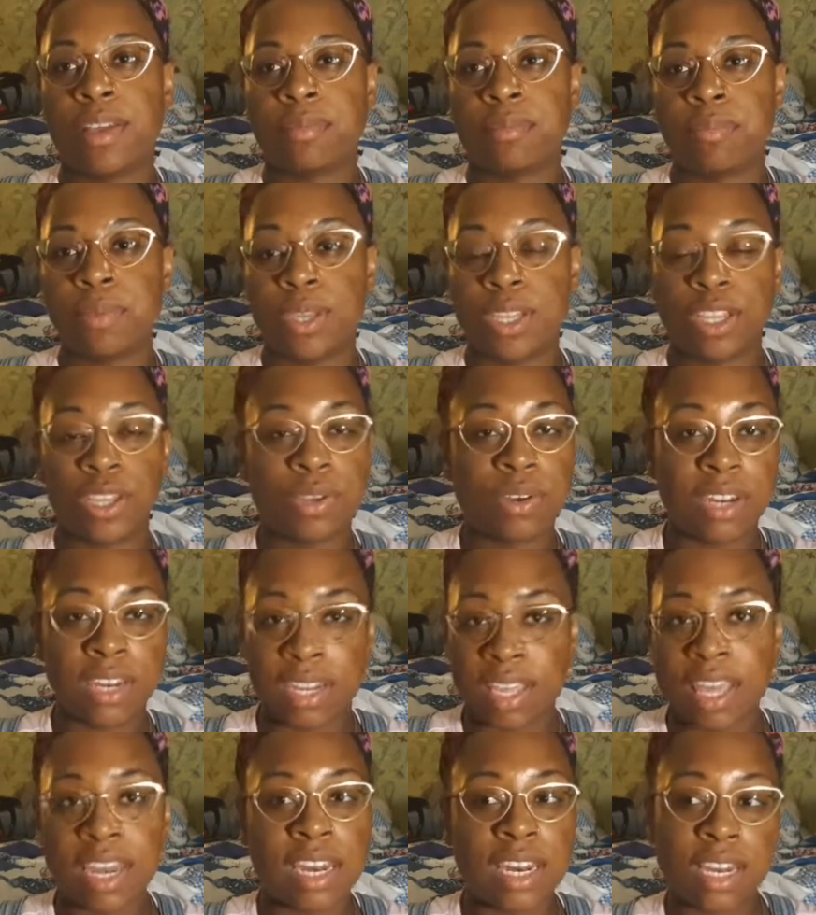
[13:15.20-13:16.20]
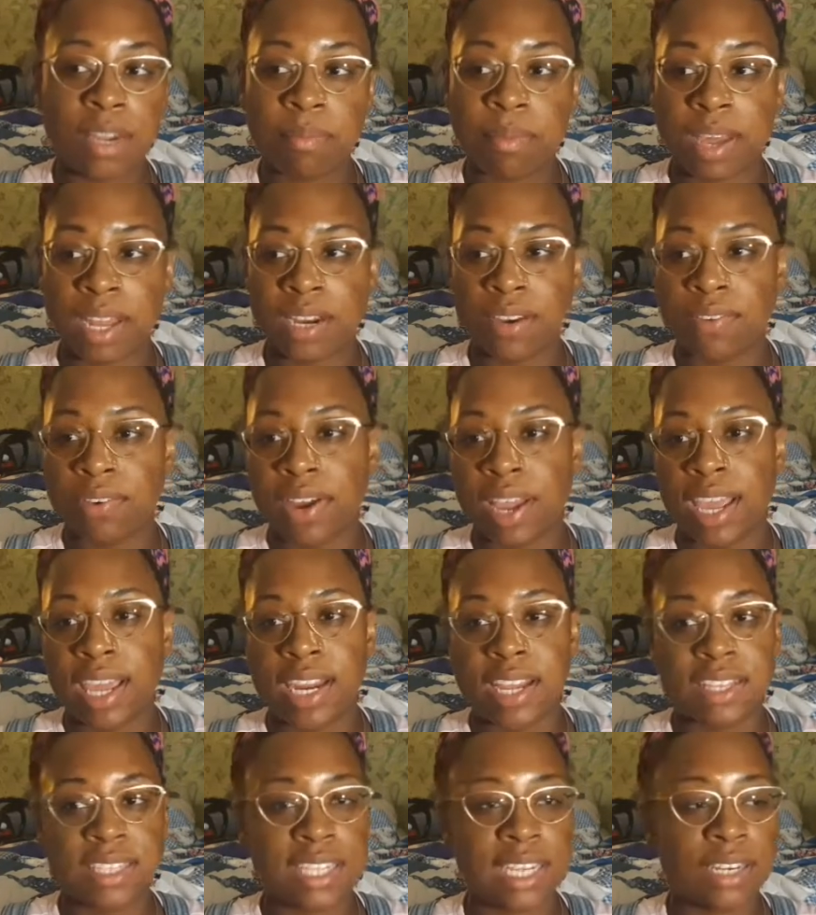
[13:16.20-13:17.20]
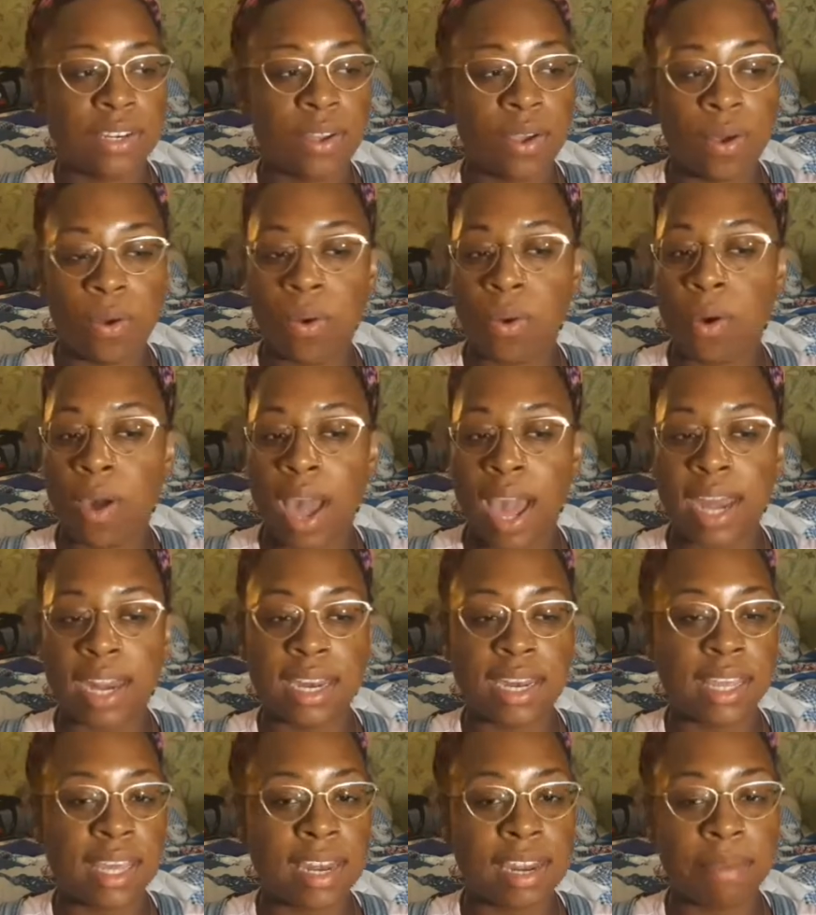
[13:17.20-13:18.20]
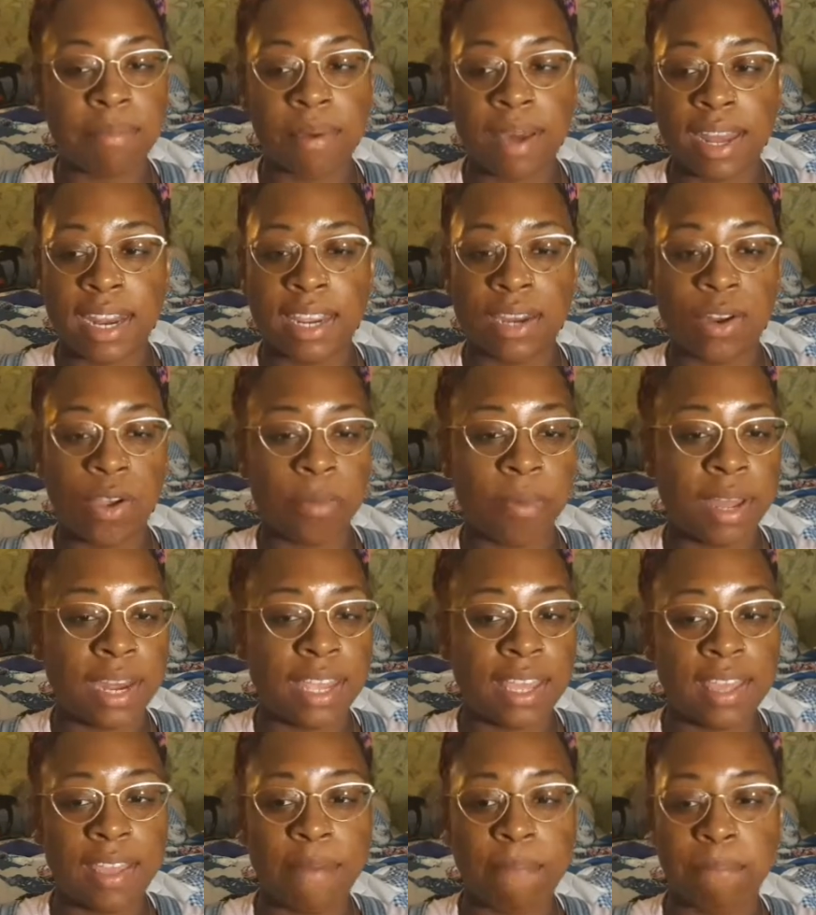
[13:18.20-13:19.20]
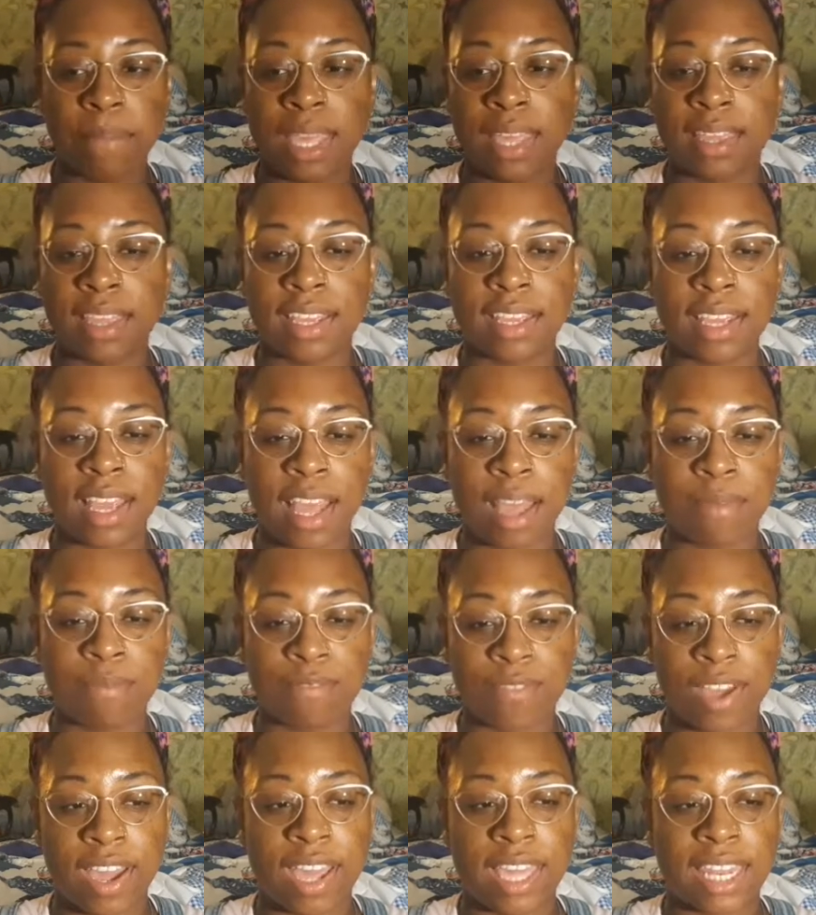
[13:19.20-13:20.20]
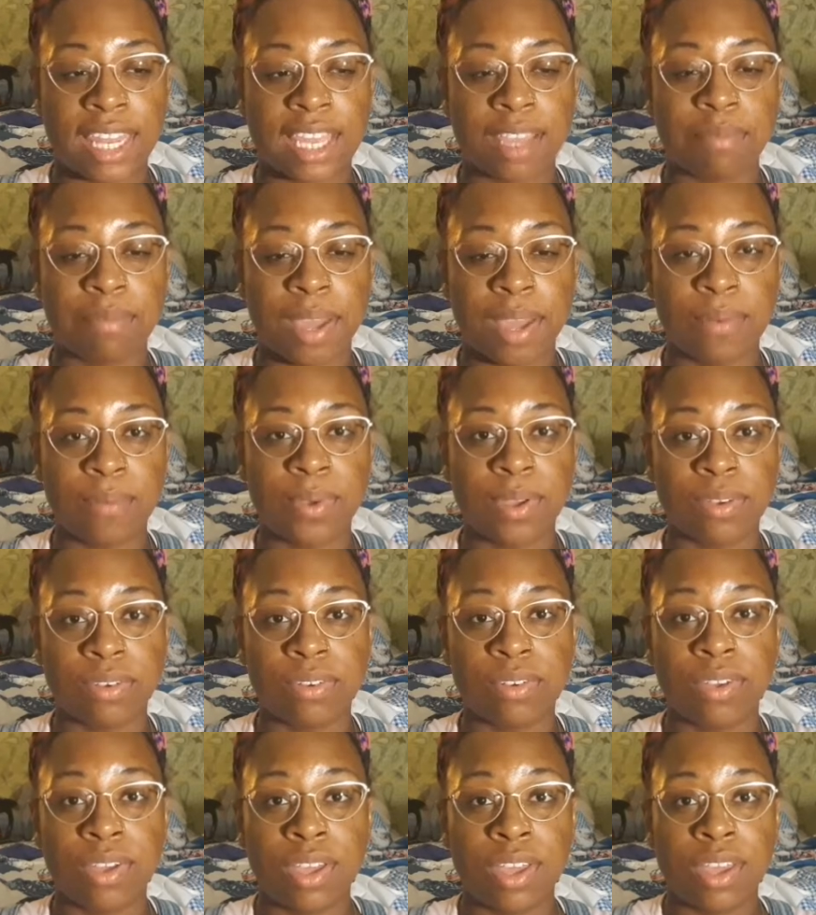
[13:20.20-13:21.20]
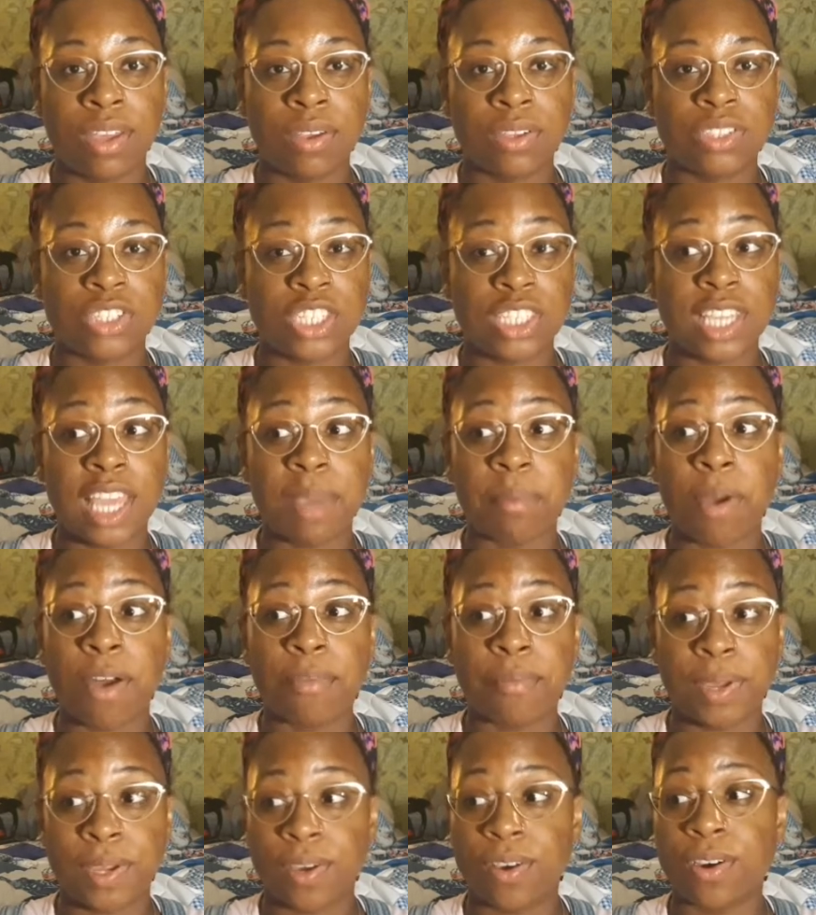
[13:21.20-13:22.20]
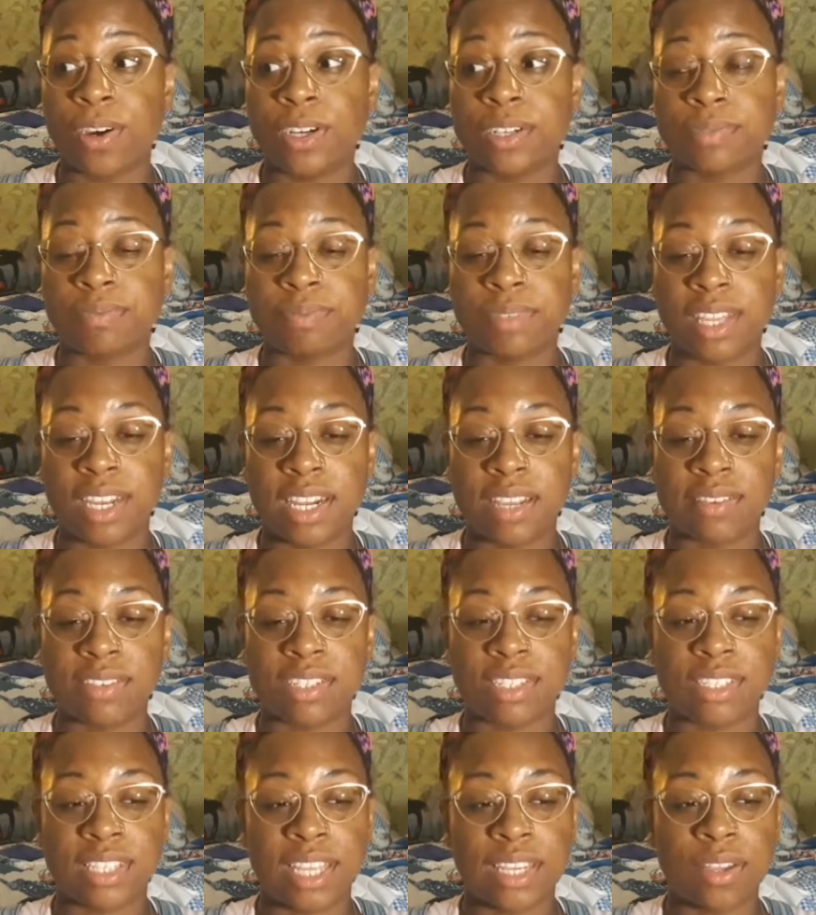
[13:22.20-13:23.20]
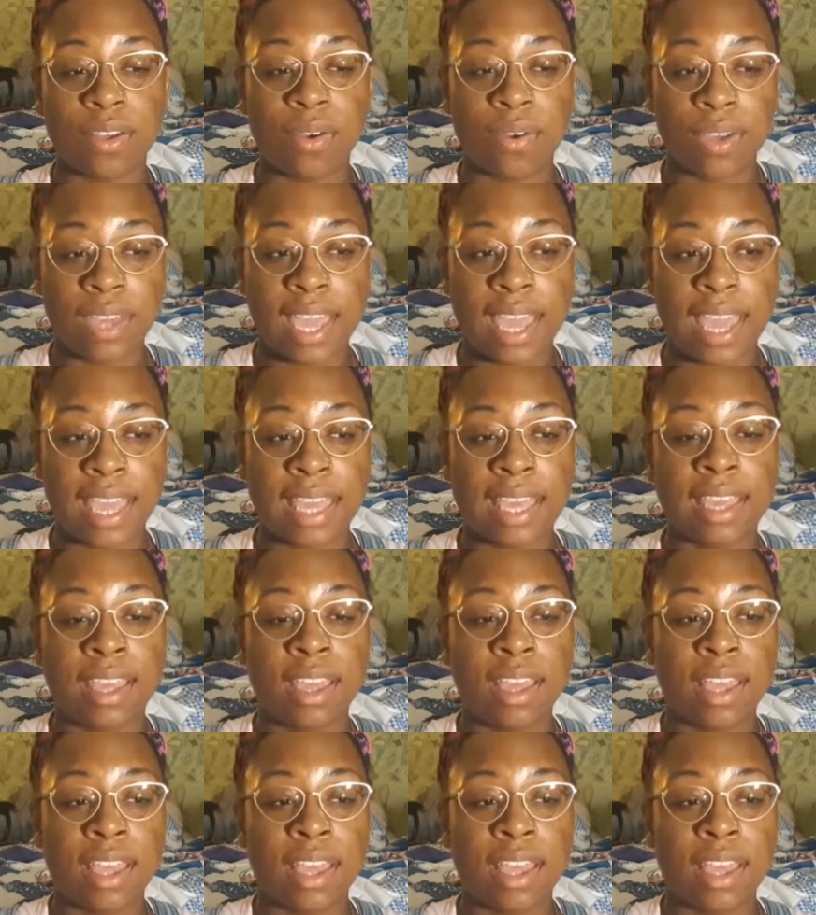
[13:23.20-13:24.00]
You didn't hit anybody, right? And I was like, no, I didn't hit anybody. Nobody hit me. Like, I'm fine. Like, my wheel just came off my car. And he was just like, okay,